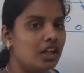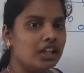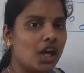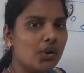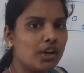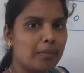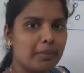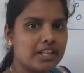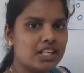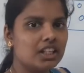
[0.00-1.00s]
Tau
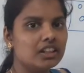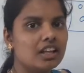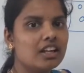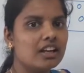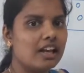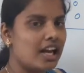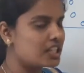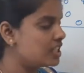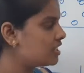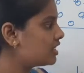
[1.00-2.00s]
represents the
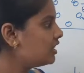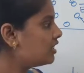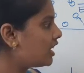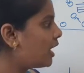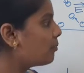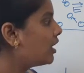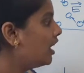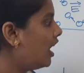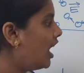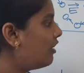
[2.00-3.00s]
relaxation time.
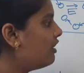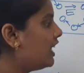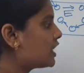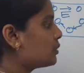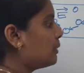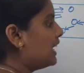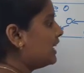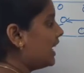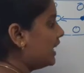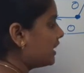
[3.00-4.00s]
I will explain
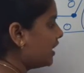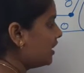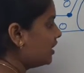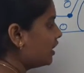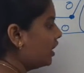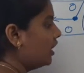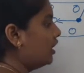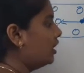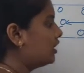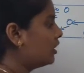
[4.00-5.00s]
later
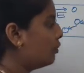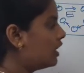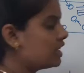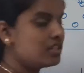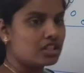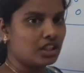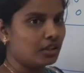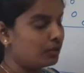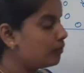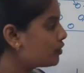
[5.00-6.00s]
what is tau.